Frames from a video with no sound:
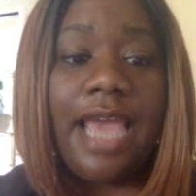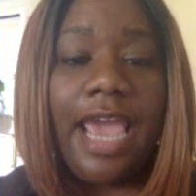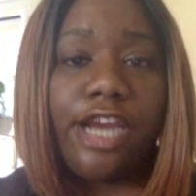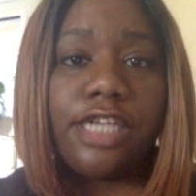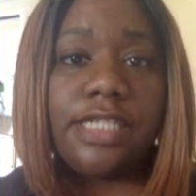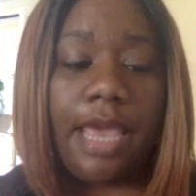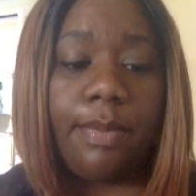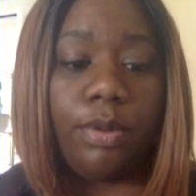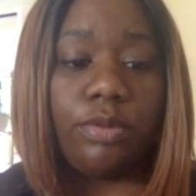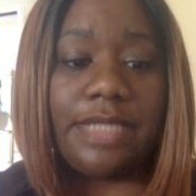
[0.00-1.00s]

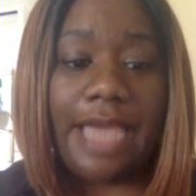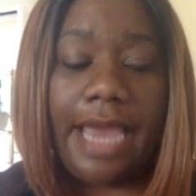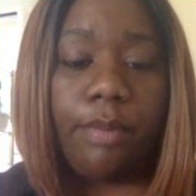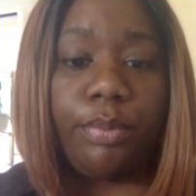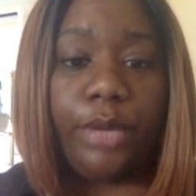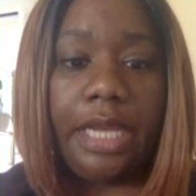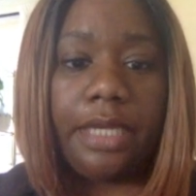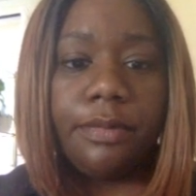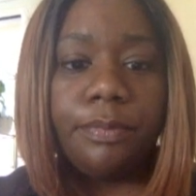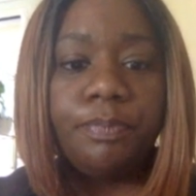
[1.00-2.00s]
Airtable data brick.
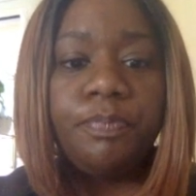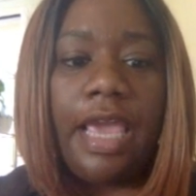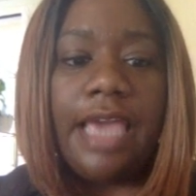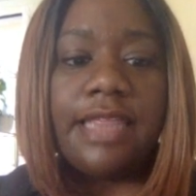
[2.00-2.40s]
In